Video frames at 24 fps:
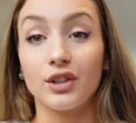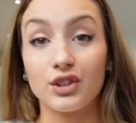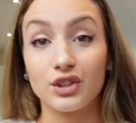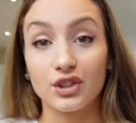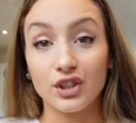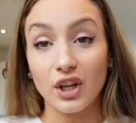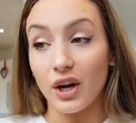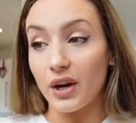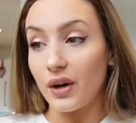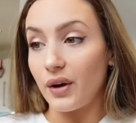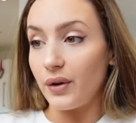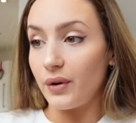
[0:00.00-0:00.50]

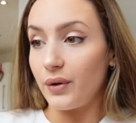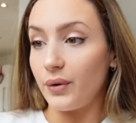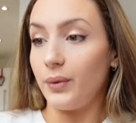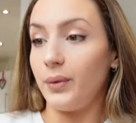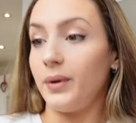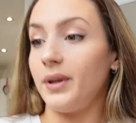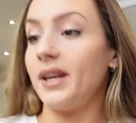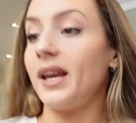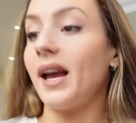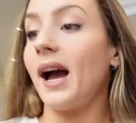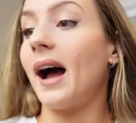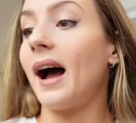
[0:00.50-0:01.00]
So
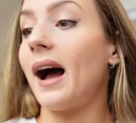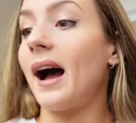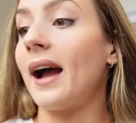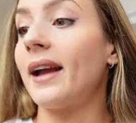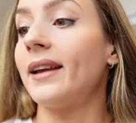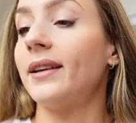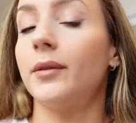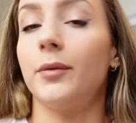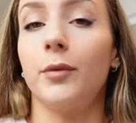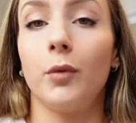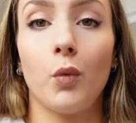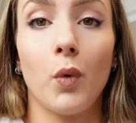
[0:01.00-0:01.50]
yeah,
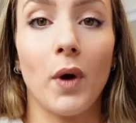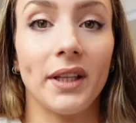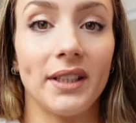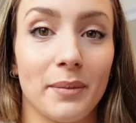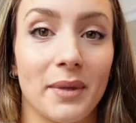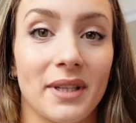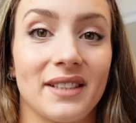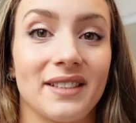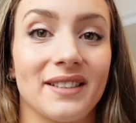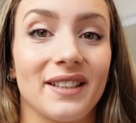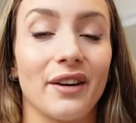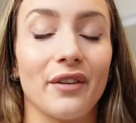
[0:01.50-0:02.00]
I weighed
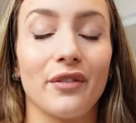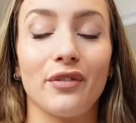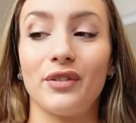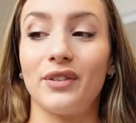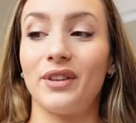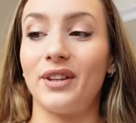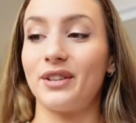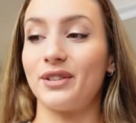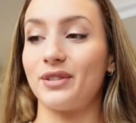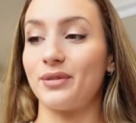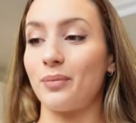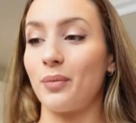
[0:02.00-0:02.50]
myself
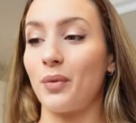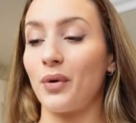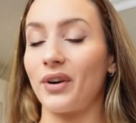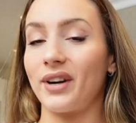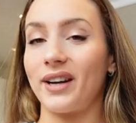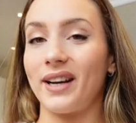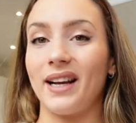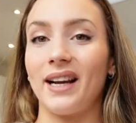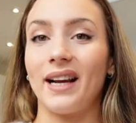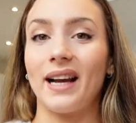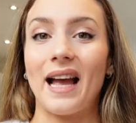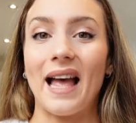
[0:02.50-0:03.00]
this
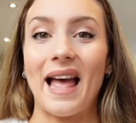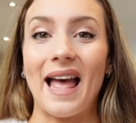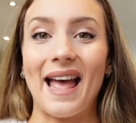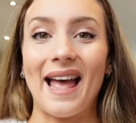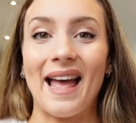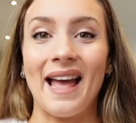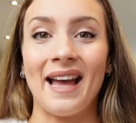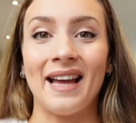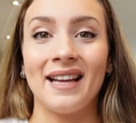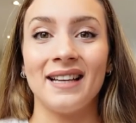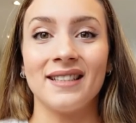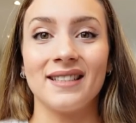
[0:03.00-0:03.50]
morning
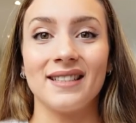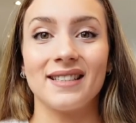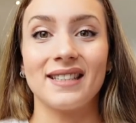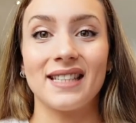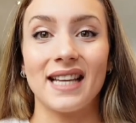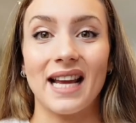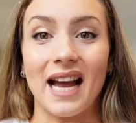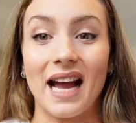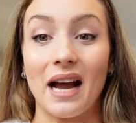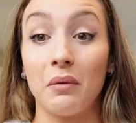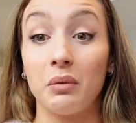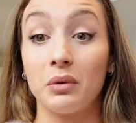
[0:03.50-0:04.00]
and
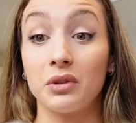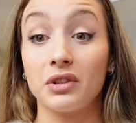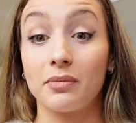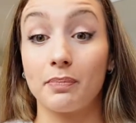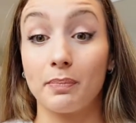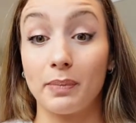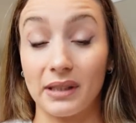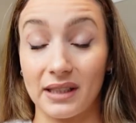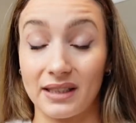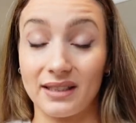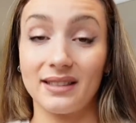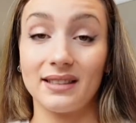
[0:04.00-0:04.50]
I was
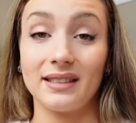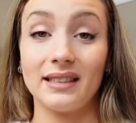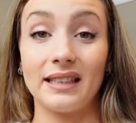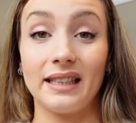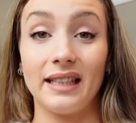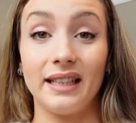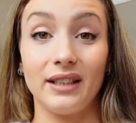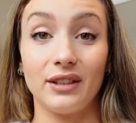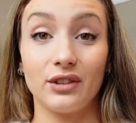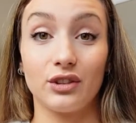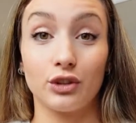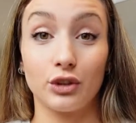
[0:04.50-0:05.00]

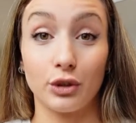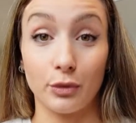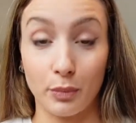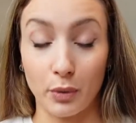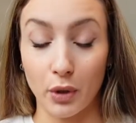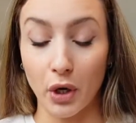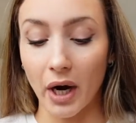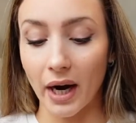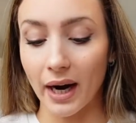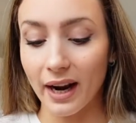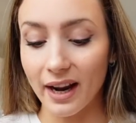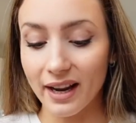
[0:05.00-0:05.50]
pleasantly
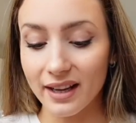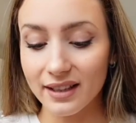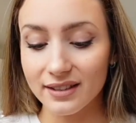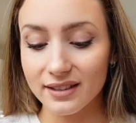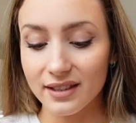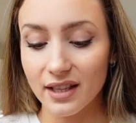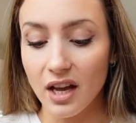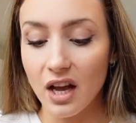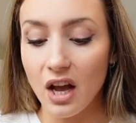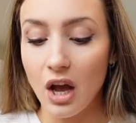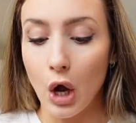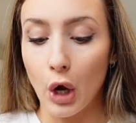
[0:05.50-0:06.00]

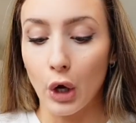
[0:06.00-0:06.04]
surprised,